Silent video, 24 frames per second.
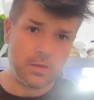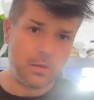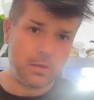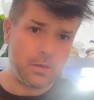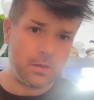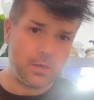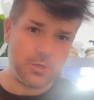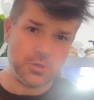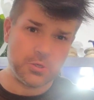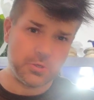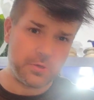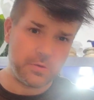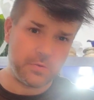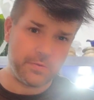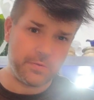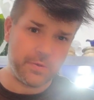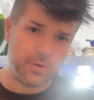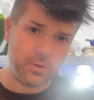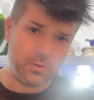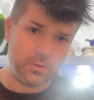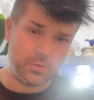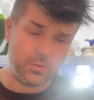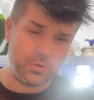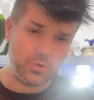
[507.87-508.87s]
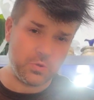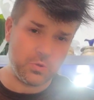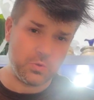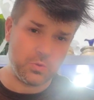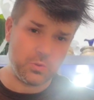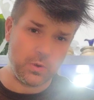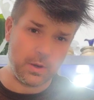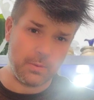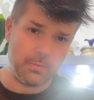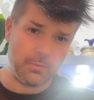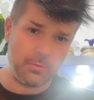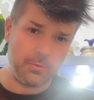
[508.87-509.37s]
It shouldn't feel too
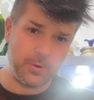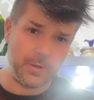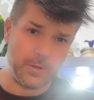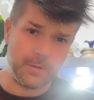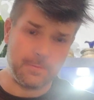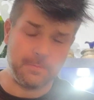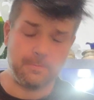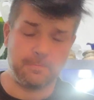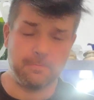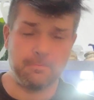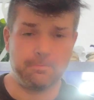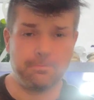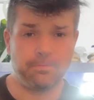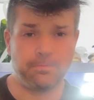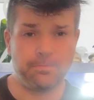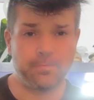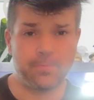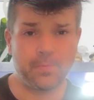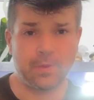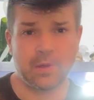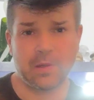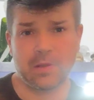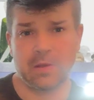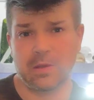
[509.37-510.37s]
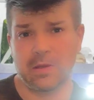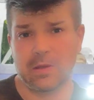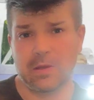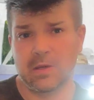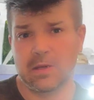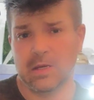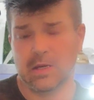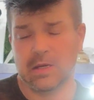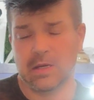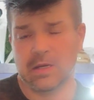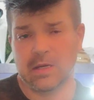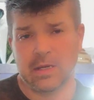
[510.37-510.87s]
rubbery.
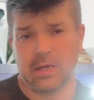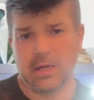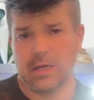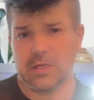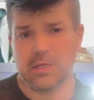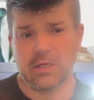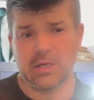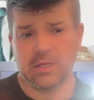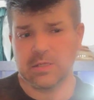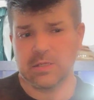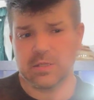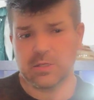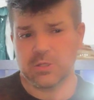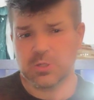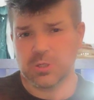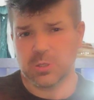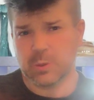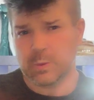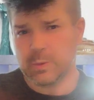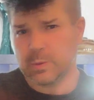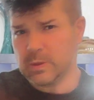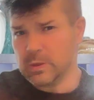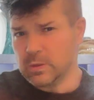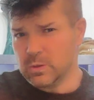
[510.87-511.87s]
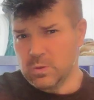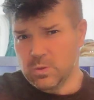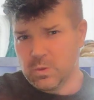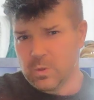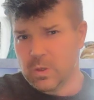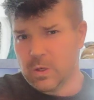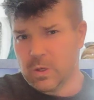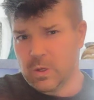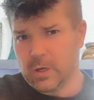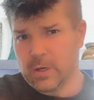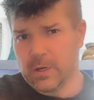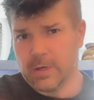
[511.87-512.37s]
It shouldn't feel too
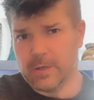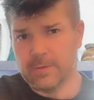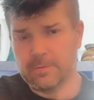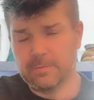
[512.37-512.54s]
hard.